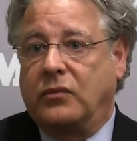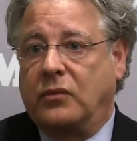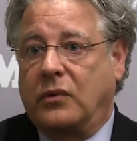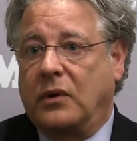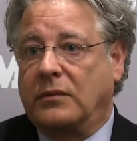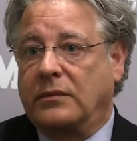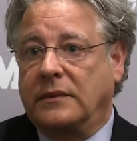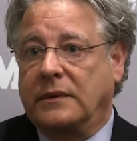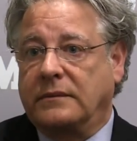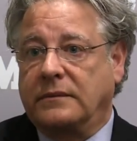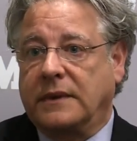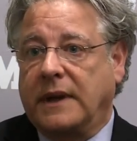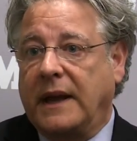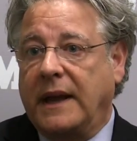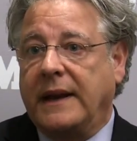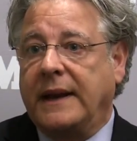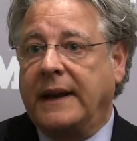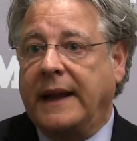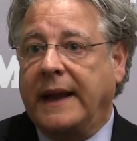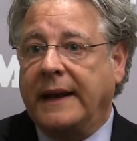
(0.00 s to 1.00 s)
what
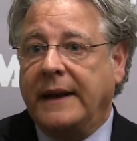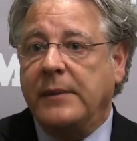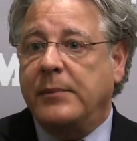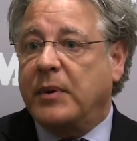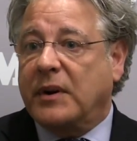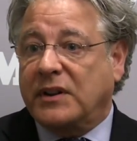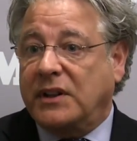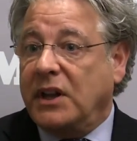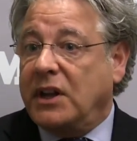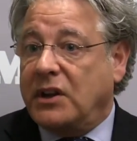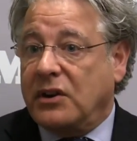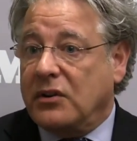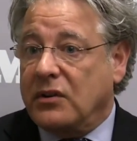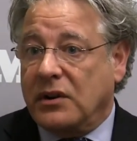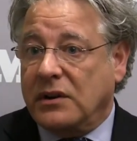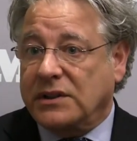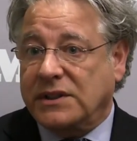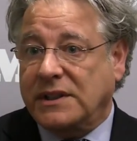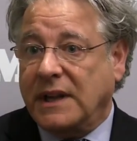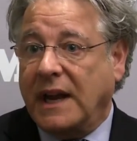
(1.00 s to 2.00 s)
a, any
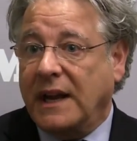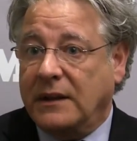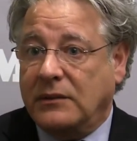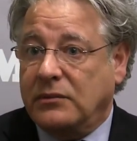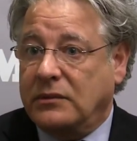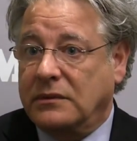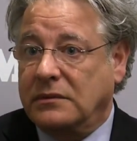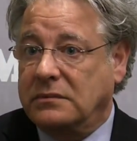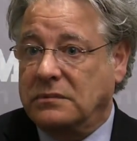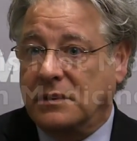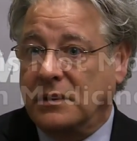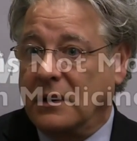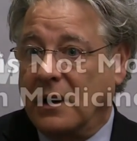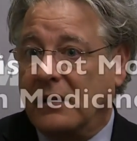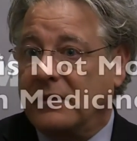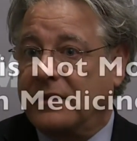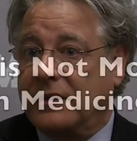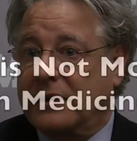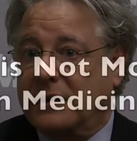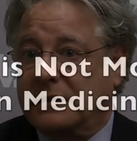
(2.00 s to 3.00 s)
particular site will, will
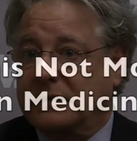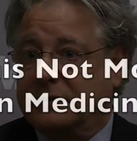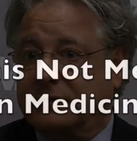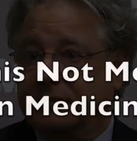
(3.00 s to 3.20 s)
offer.